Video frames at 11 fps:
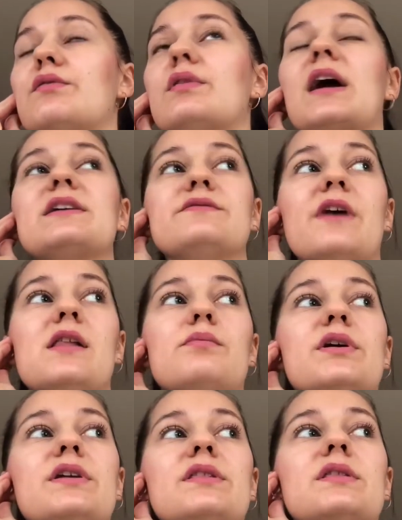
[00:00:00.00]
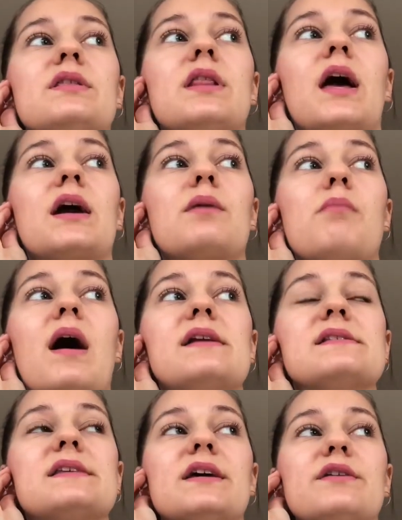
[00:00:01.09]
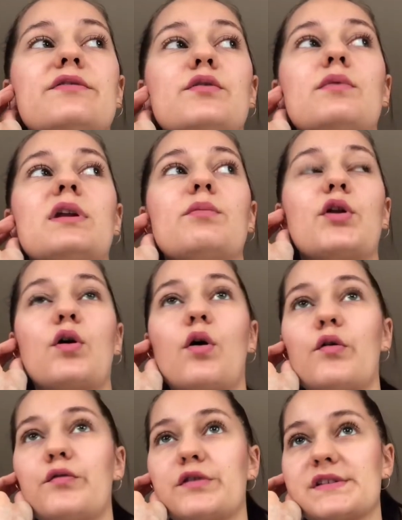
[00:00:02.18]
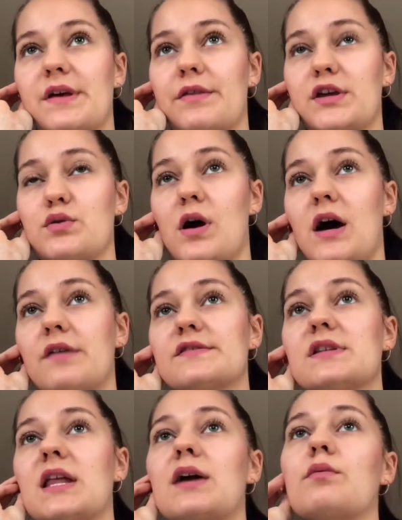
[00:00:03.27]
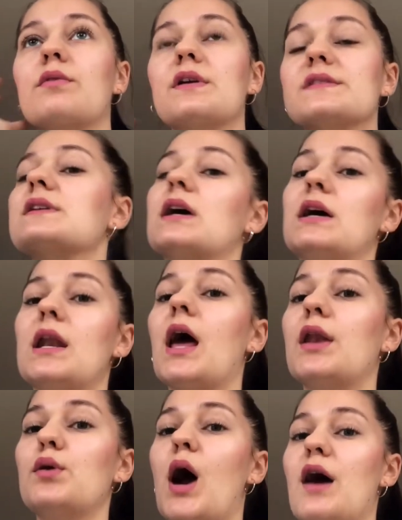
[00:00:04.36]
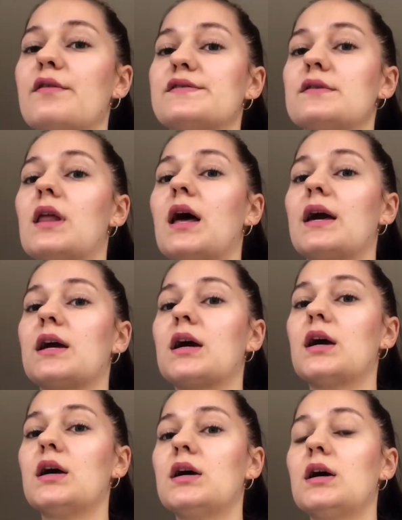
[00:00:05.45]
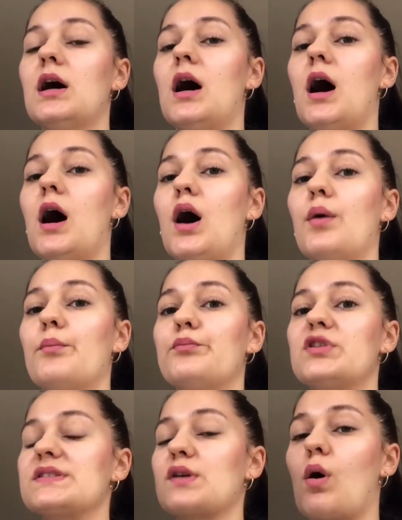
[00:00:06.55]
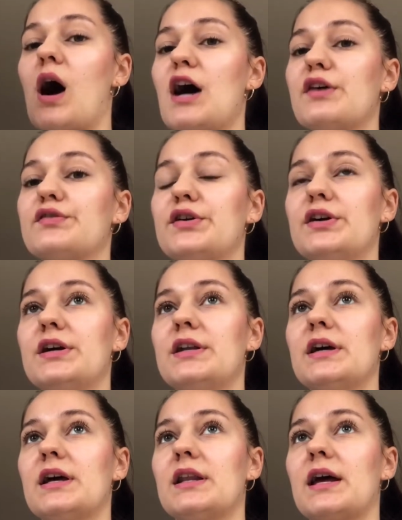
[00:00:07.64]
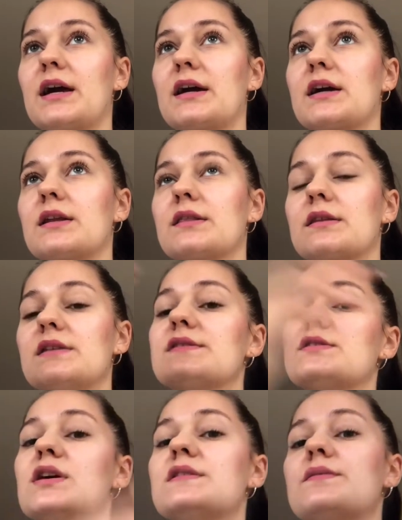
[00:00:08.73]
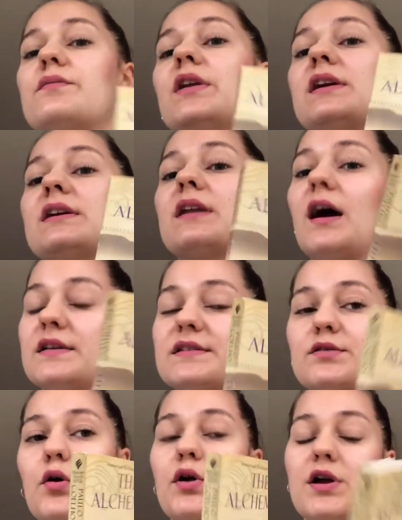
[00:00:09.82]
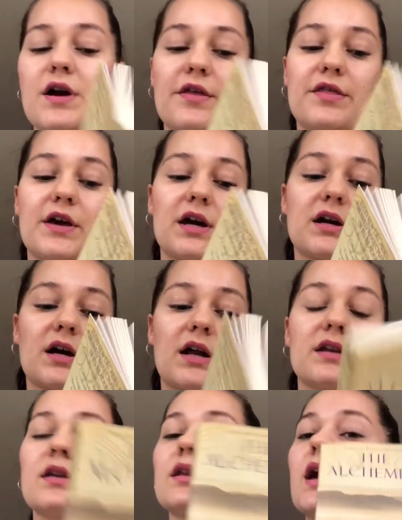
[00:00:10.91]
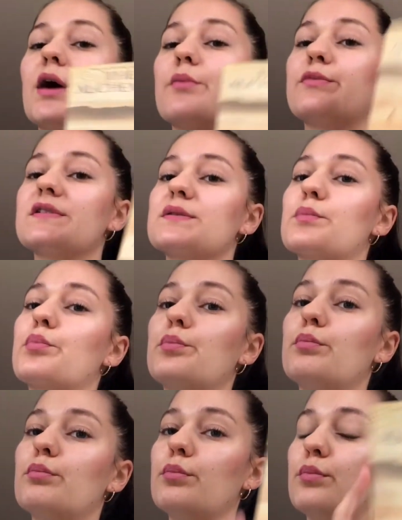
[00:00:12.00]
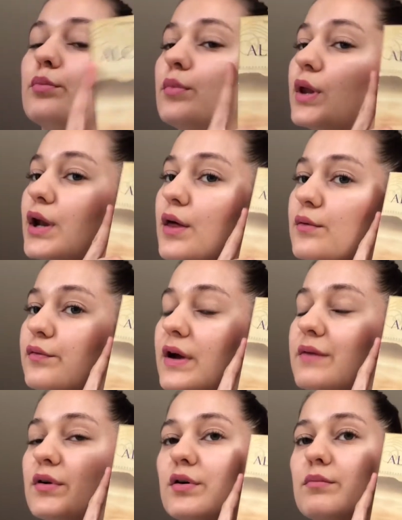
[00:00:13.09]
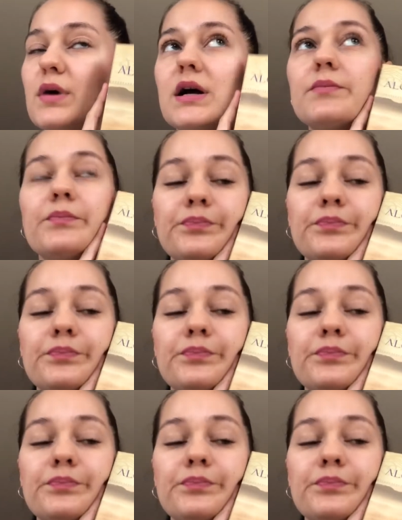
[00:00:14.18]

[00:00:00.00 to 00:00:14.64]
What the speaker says: developing like a mindset. If you really want to go for something, you have to like risk it, and you have to like just go after it. And like it's really a nice story, I think. And yeah, just another favorite of mine.